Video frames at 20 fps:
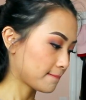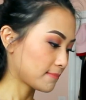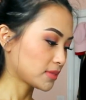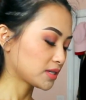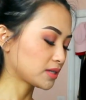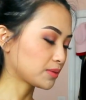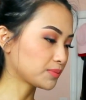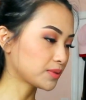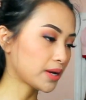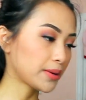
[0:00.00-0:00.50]

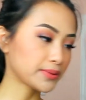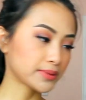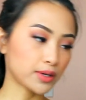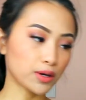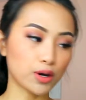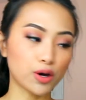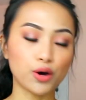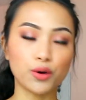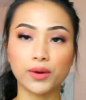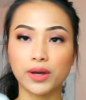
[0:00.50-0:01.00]
Sometimes
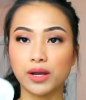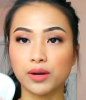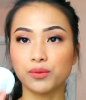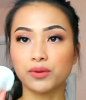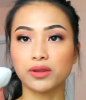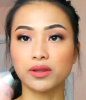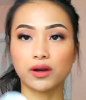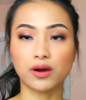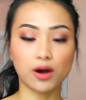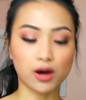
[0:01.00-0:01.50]
I'll go in
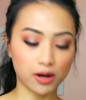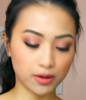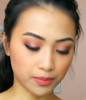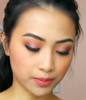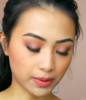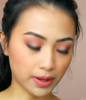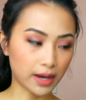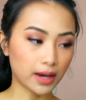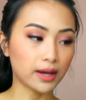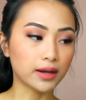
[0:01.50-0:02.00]
with a
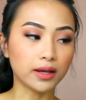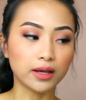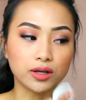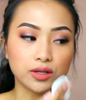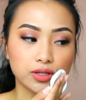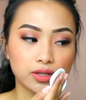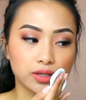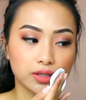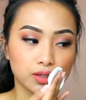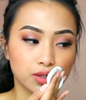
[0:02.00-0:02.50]
cotton pad
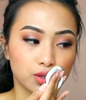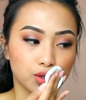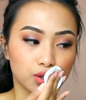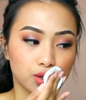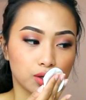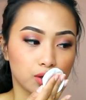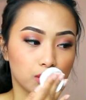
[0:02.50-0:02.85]
and just,